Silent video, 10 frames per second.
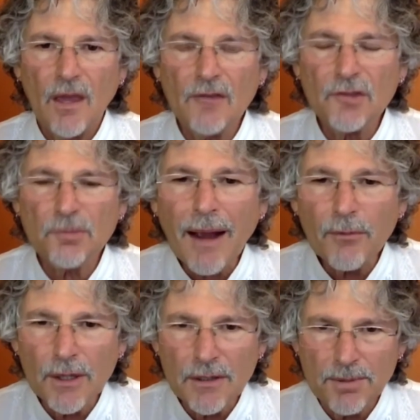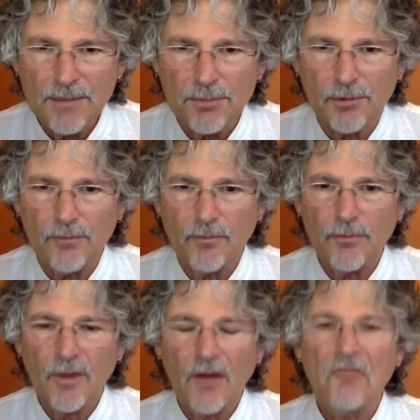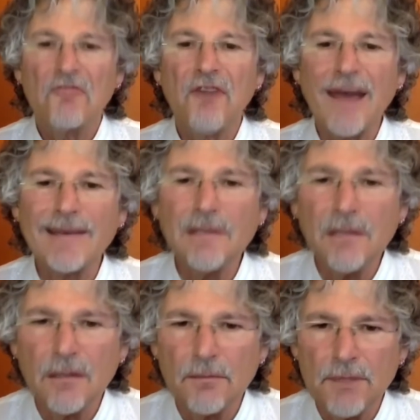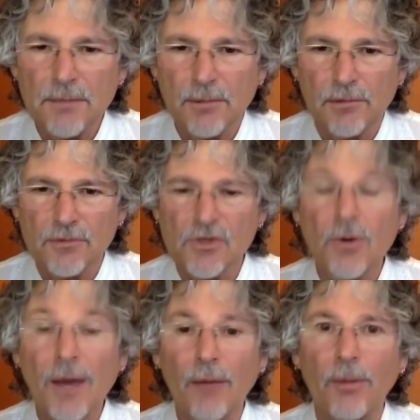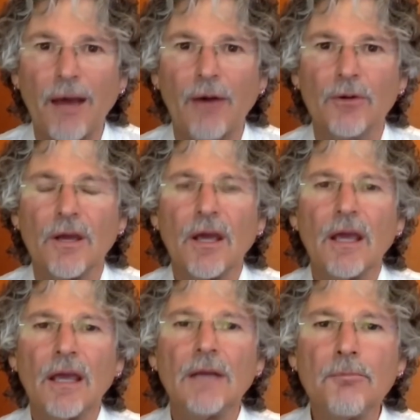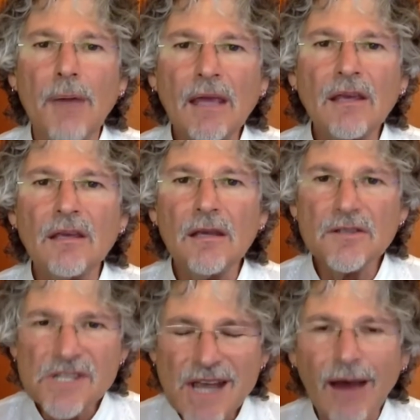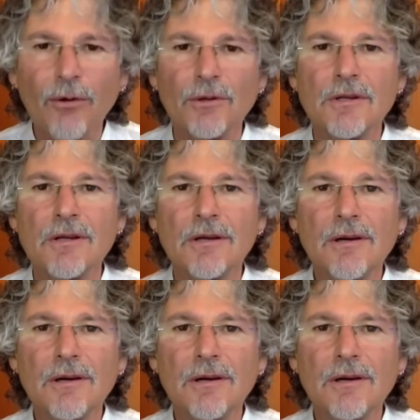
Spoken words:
inspiring people, finding people to help out in making sound.